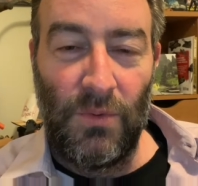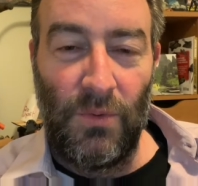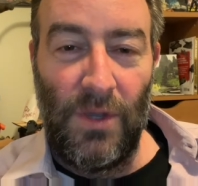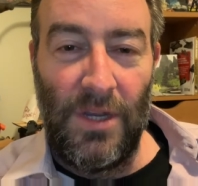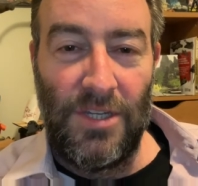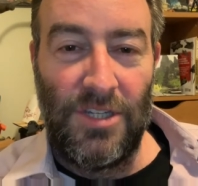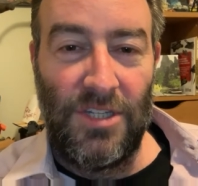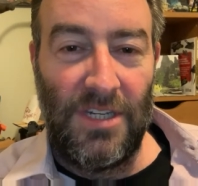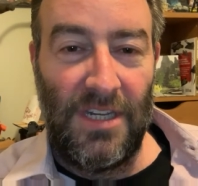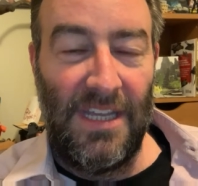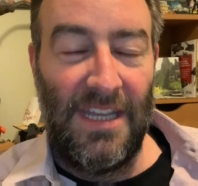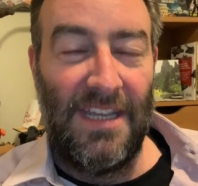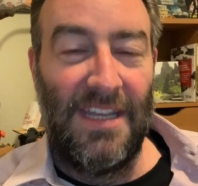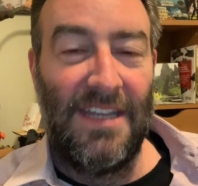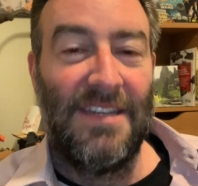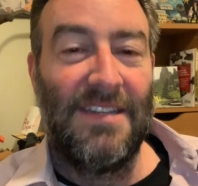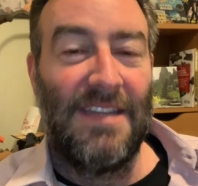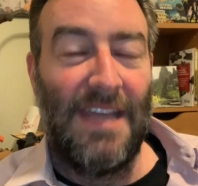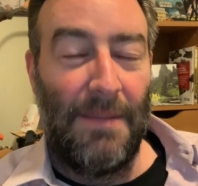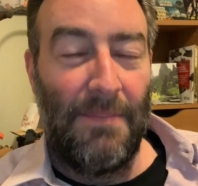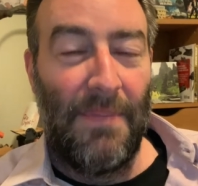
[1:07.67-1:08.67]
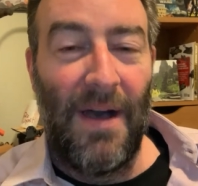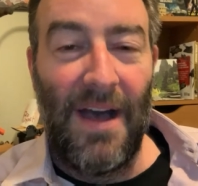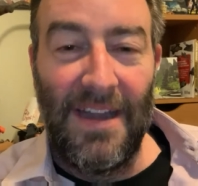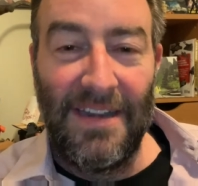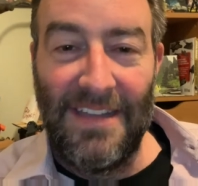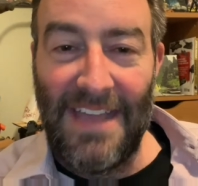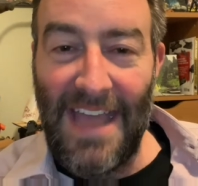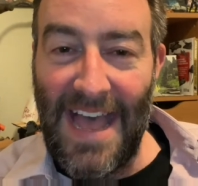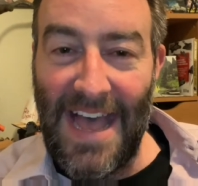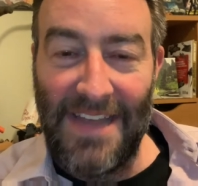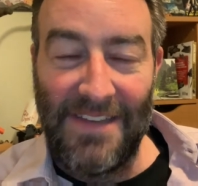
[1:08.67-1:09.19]
which is a
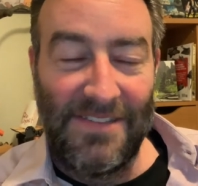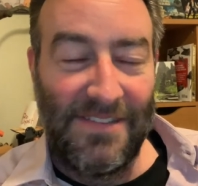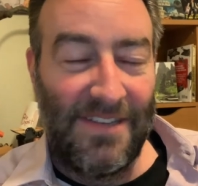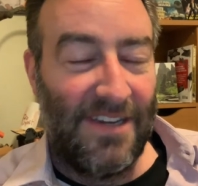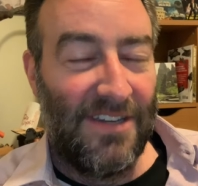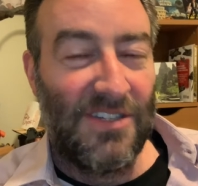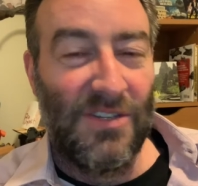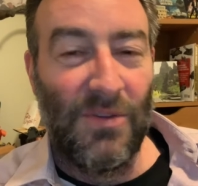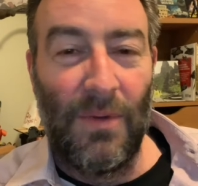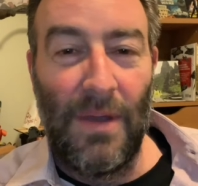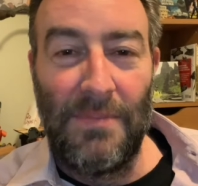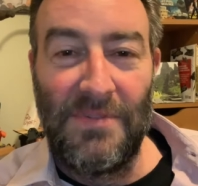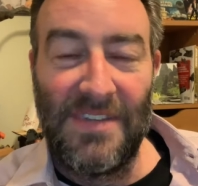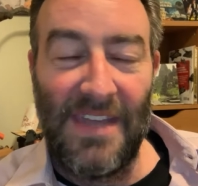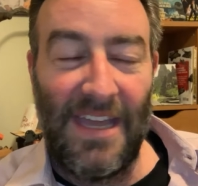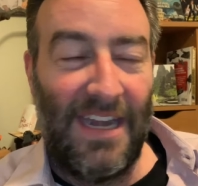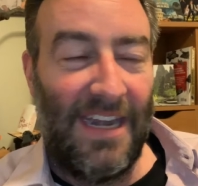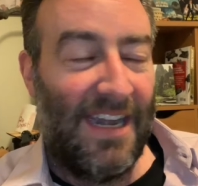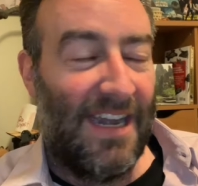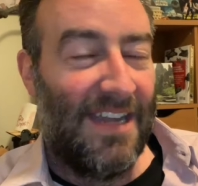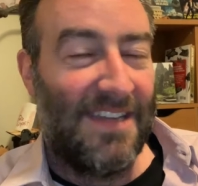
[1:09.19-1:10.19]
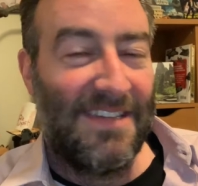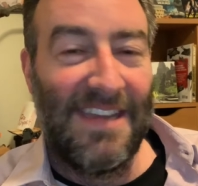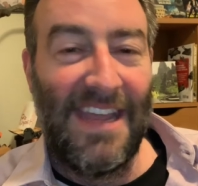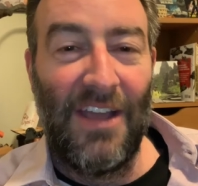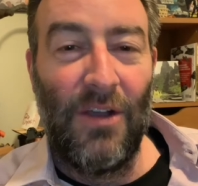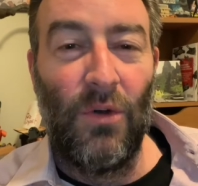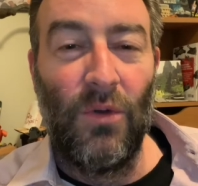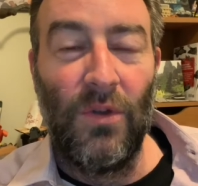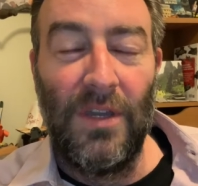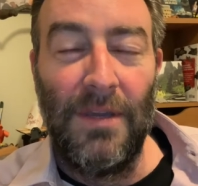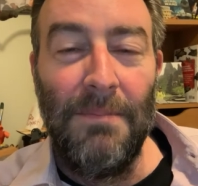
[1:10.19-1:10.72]
podcast, that is a website, it is a
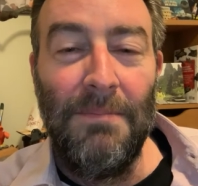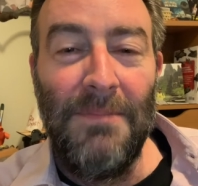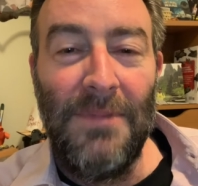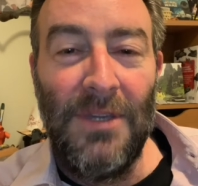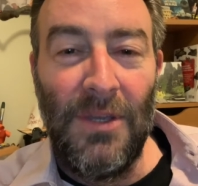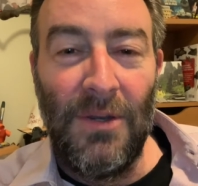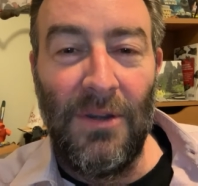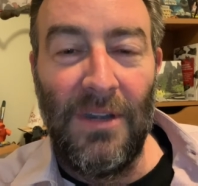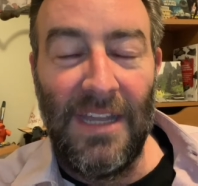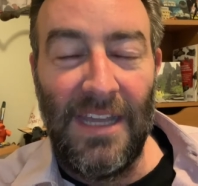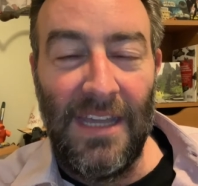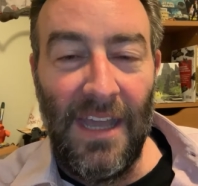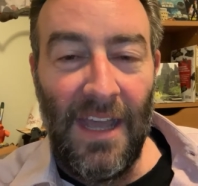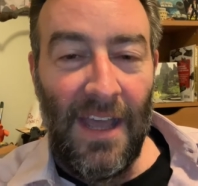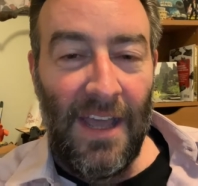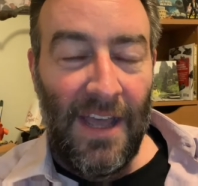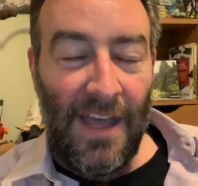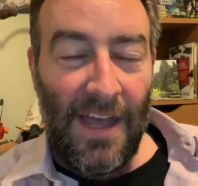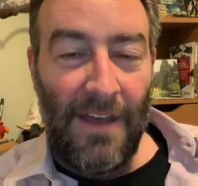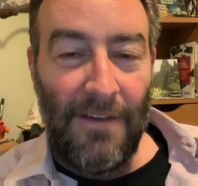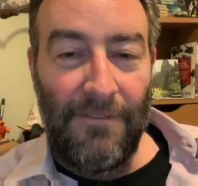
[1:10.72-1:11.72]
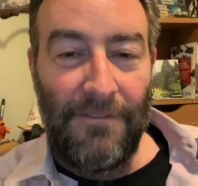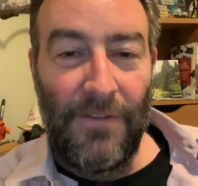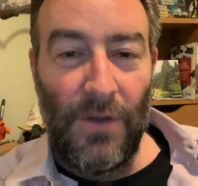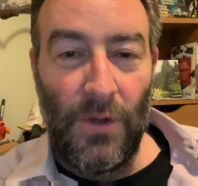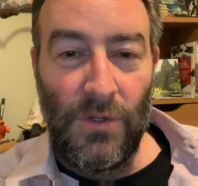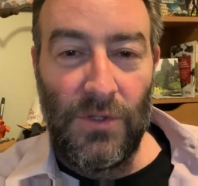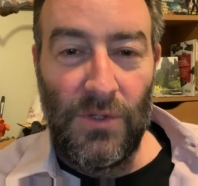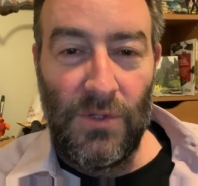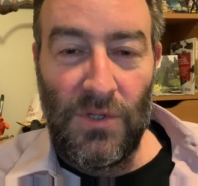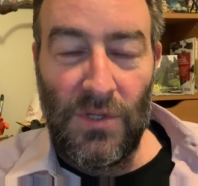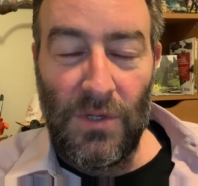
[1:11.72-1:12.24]
whole community of
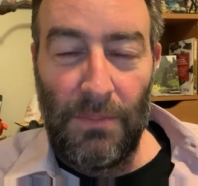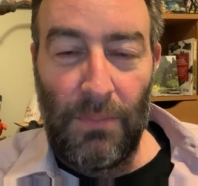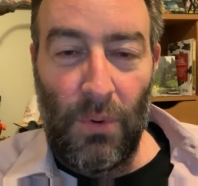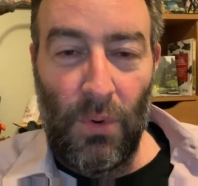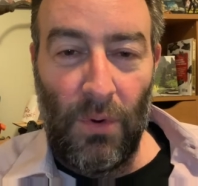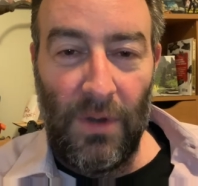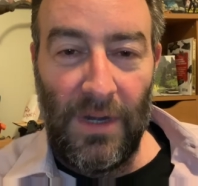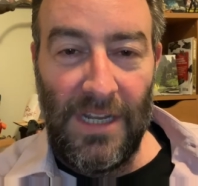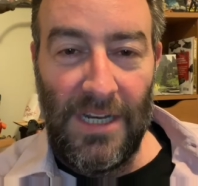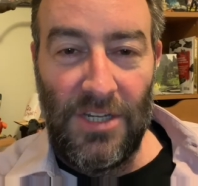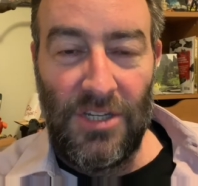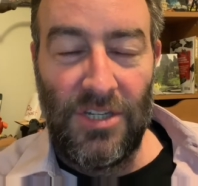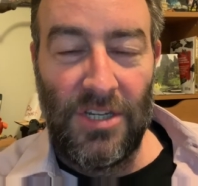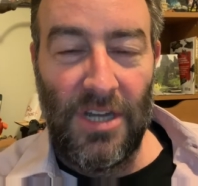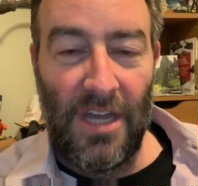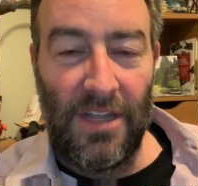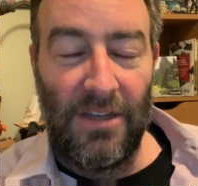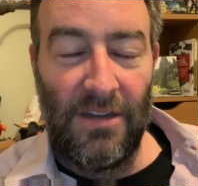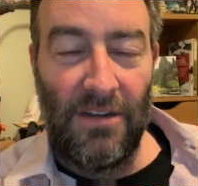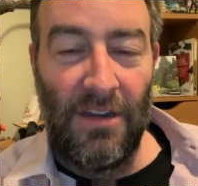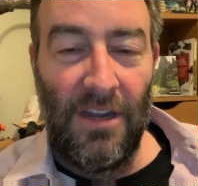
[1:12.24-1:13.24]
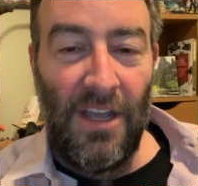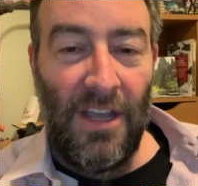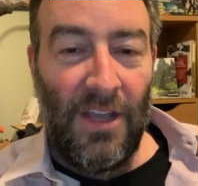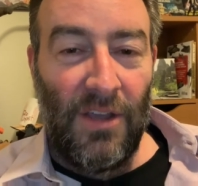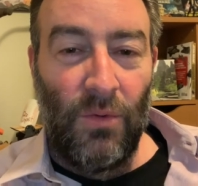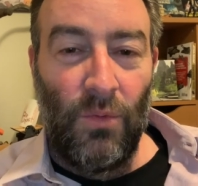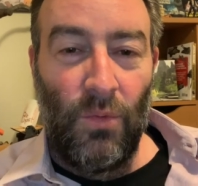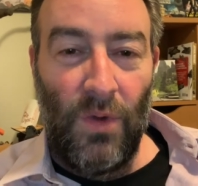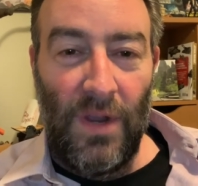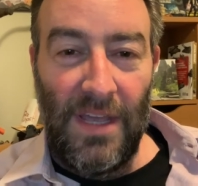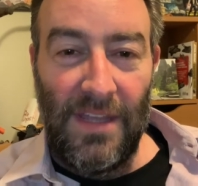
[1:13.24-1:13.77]
folks who support each other
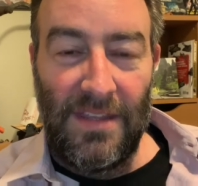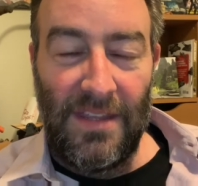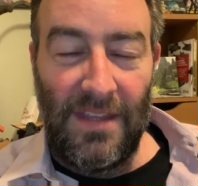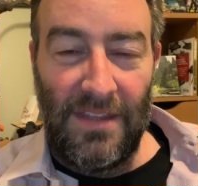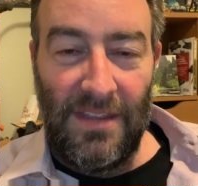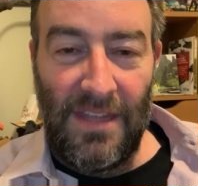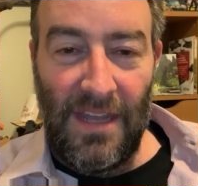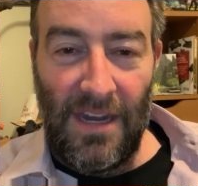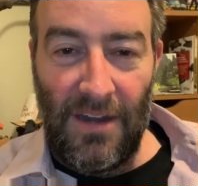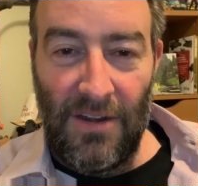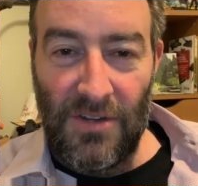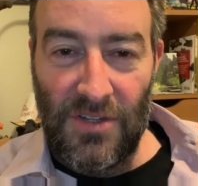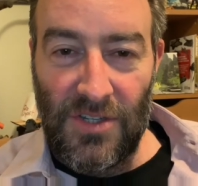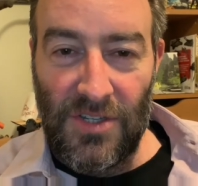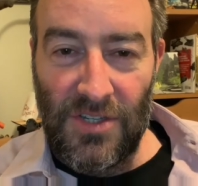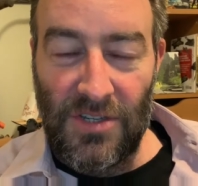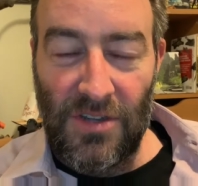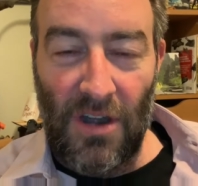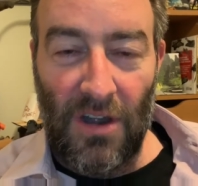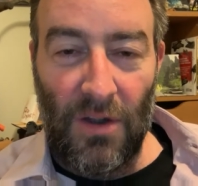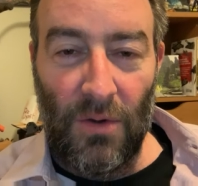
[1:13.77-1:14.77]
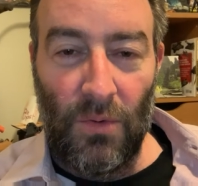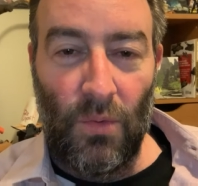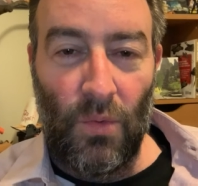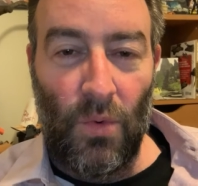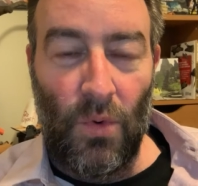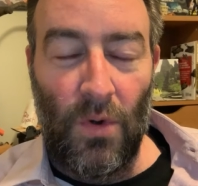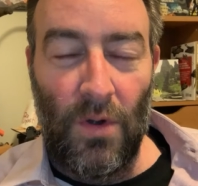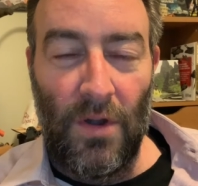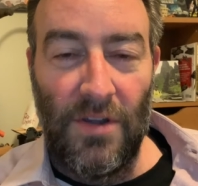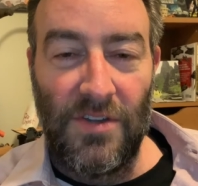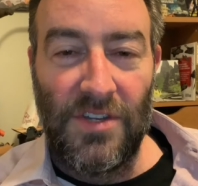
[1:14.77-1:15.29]
with their Star
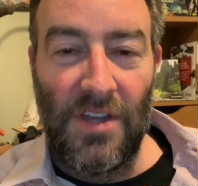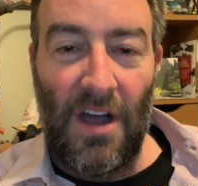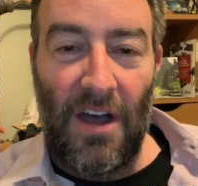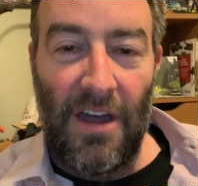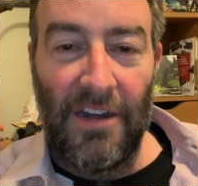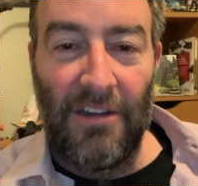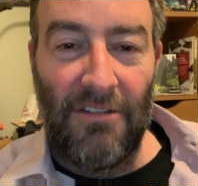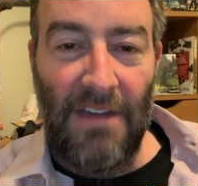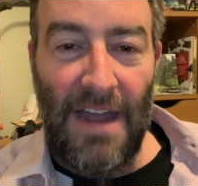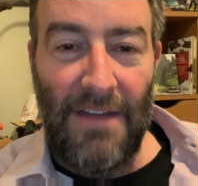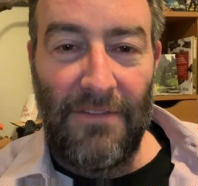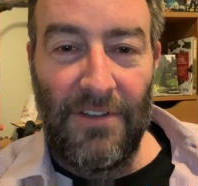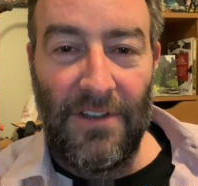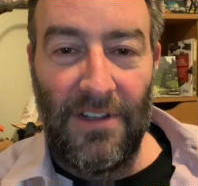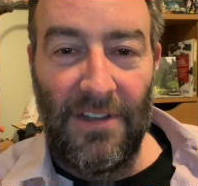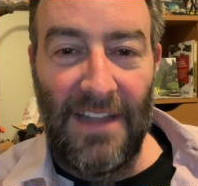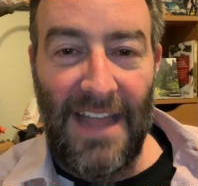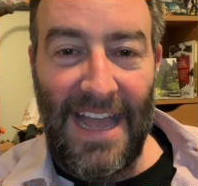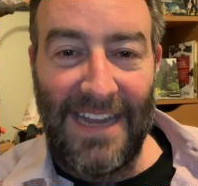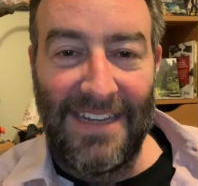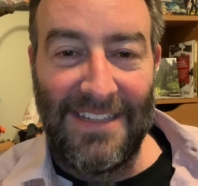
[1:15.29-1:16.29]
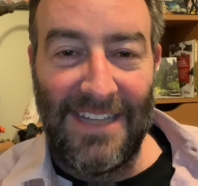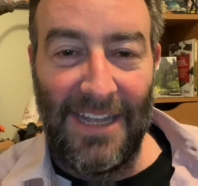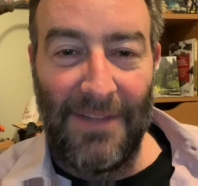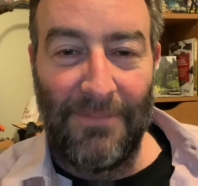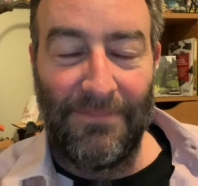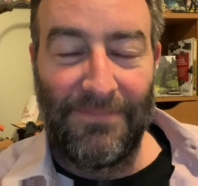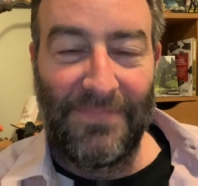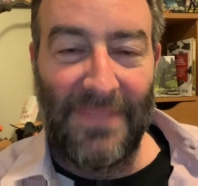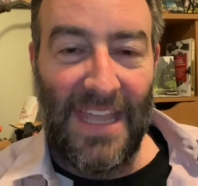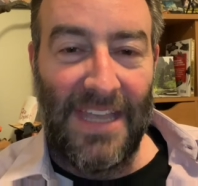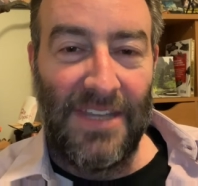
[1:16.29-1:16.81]
Wars autograph collecting.
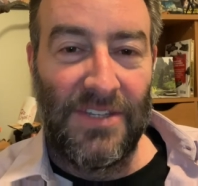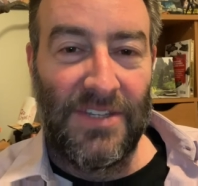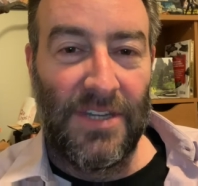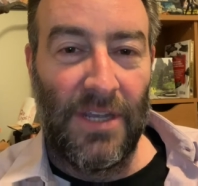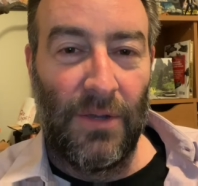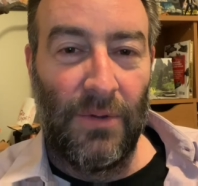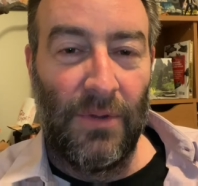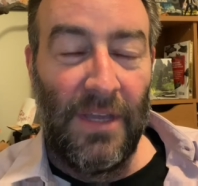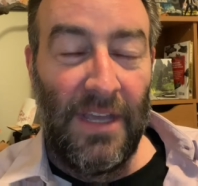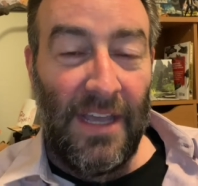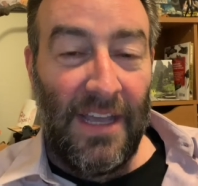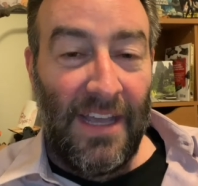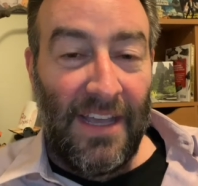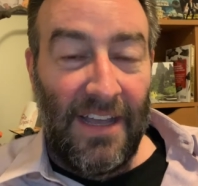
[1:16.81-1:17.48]
And so